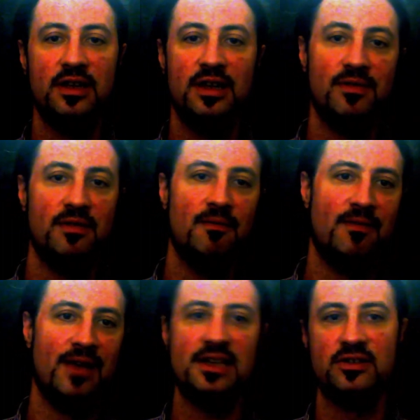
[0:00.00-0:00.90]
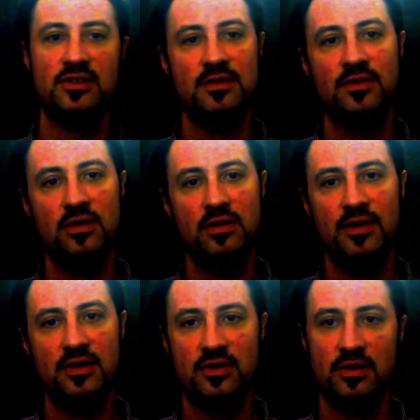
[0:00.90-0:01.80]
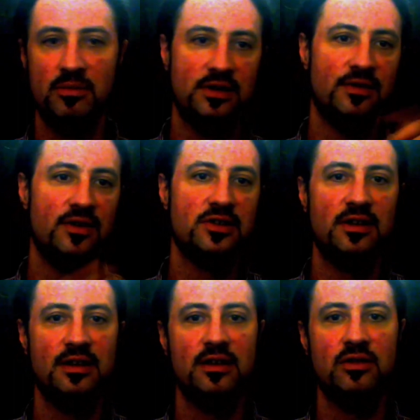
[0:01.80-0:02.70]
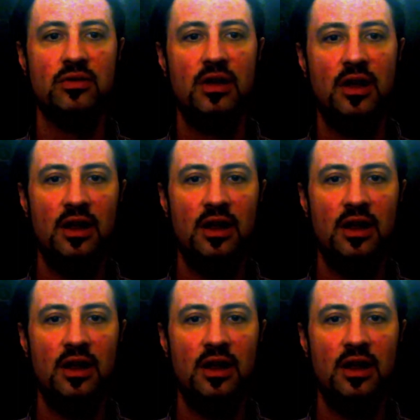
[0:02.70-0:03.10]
the infinite vastness of the universe, the multiverse, and indeed all